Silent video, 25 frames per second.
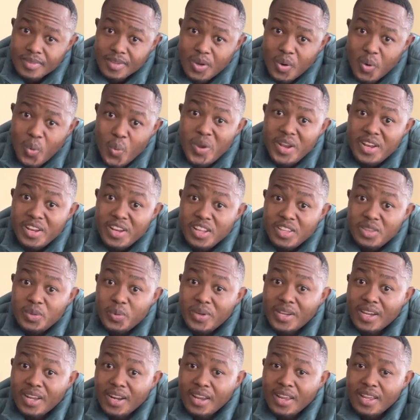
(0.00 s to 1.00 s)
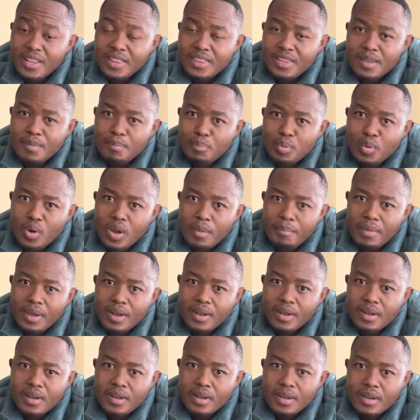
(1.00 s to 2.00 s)
We need to create
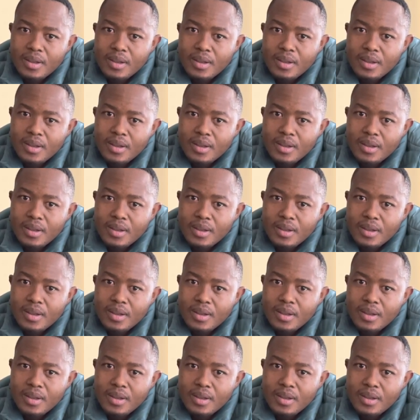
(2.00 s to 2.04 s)
employment.